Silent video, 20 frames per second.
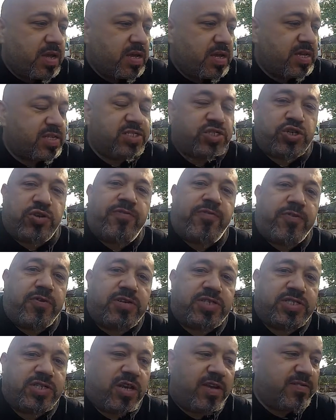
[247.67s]
It's due for
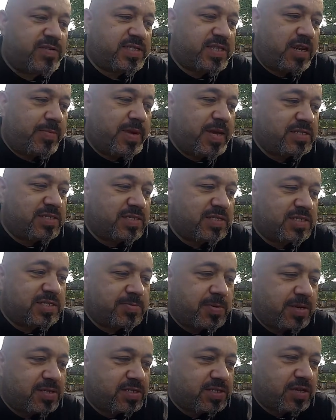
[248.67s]
a service in about 6
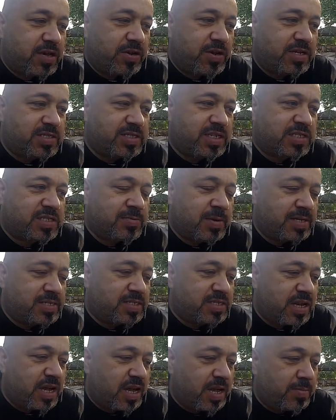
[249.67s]
months, so in 6 months
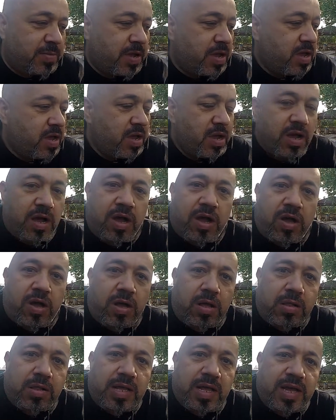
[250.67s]
time
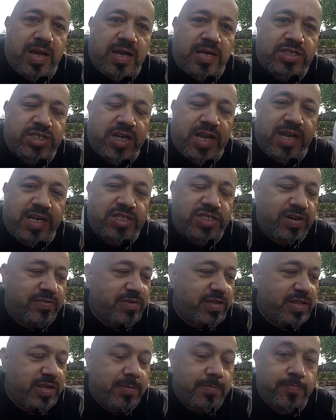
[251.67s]
I'll change
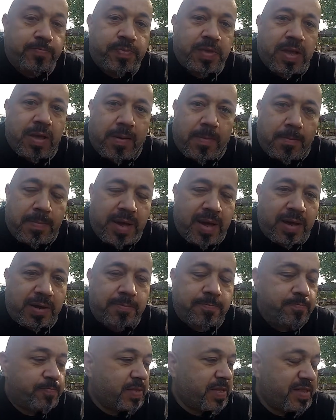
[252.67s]
everything. But
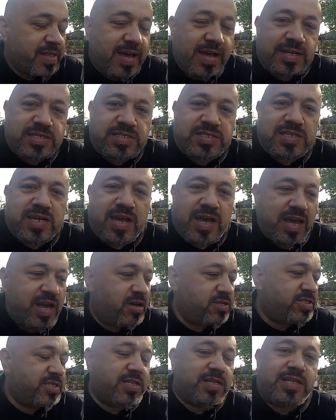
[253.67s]
that's
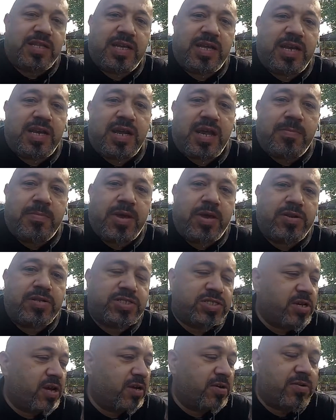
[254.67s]
how to clean a
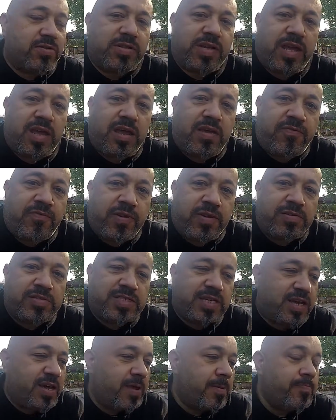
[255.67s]
motorcycle air
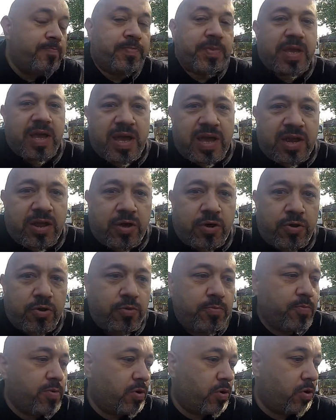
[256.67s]
filter at
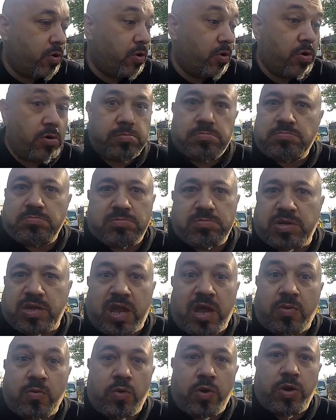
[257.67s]
home or
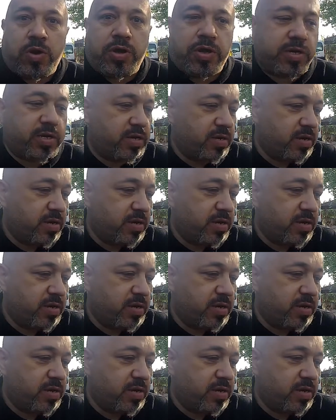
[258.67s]
at work,